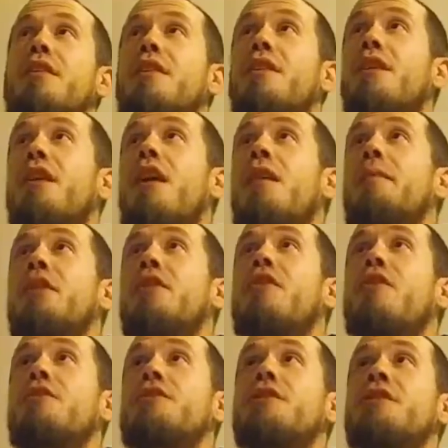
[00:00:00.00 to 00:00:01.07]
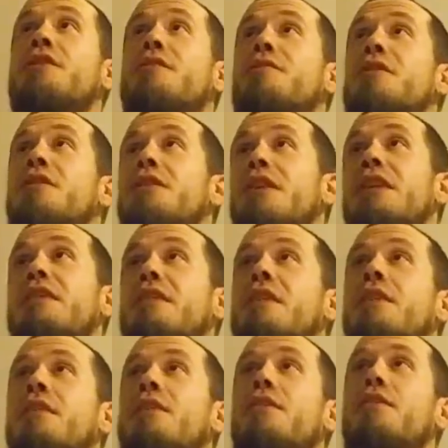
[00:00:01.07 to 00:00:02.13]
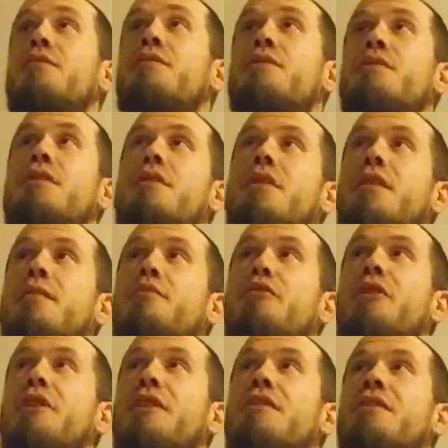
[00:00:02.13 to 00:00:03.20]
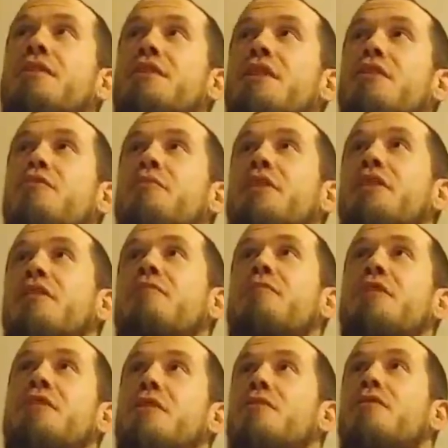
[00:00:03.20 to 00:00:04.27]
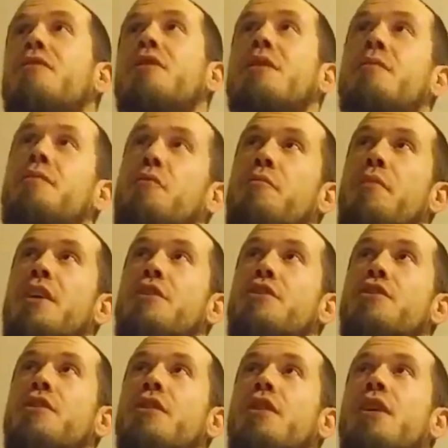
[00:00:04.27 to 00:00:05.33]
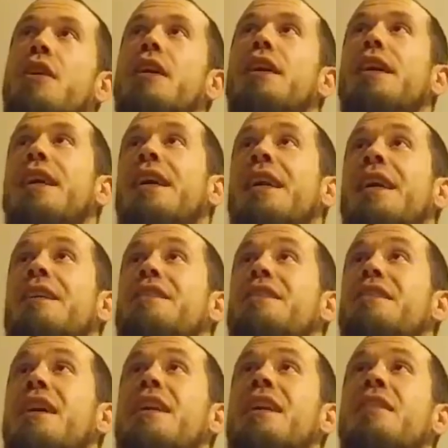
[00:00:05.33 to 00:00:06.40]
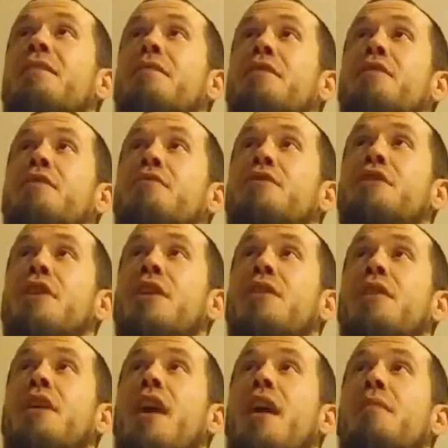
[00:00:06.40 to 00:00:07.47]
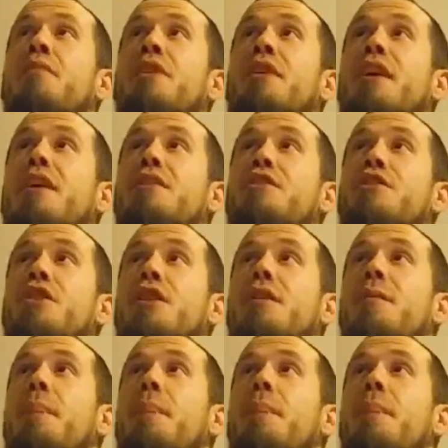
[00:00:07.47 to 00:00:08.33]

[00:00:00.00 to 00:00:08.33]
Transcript: common law sense of deceit, includes the deliberate concealment of material information in a setting of fiduciary obligation.